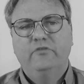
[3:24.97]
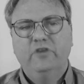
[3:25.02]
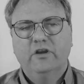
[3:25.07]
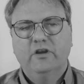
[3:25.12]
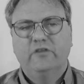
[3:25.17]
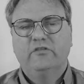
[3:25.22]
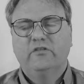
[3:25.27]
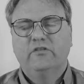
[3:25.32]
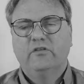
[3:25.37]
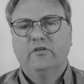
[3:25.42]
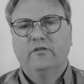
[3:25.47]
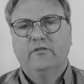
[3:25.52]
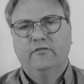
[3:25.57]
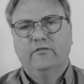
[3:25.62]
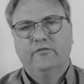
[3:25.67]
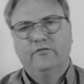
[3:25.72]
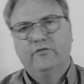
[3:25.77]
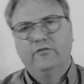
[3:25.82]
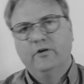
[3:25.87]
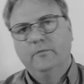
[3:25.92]
just
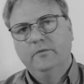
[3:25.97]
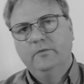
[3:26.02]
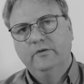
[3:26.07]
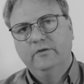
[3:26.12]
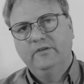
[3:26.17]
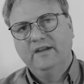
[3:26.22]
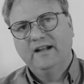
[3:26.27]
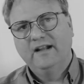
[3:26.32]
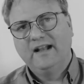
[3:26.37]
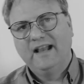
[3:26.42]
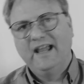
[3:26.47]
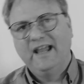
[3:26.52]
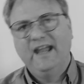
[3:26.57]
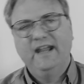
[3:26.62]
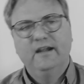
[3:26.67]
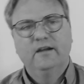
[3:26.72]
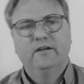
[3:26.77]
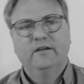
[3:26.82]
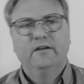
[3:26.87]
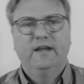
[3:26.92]
from using
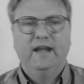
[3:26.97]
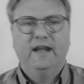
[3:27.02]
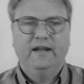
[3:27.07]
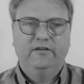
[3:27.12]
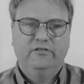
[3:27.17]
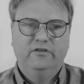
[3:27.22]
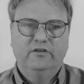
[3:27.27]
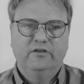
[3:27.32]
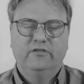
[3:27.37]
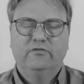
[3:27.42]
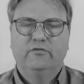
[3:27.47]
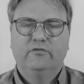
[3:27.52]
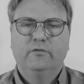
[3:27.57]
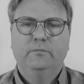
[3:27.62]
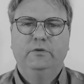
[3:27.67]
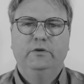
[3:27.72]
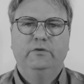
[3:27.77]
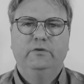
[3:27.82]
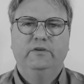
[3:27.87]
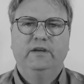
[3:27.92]
Clang and just
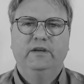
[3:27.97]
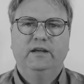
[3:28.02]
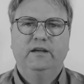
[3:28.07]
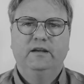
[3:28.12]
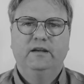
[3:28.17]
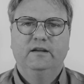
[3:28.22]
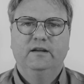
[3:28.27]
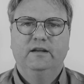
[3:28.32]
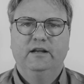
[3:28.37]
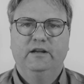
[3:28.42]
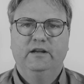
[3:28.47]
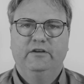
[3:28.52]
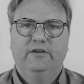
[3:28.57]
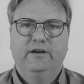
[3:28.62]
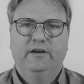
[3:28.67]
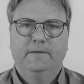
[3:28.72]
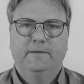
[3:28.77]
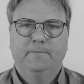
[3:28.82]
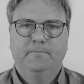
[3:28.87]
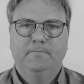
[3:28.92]
from using
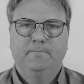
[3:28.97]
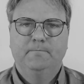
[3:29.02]
Ninja.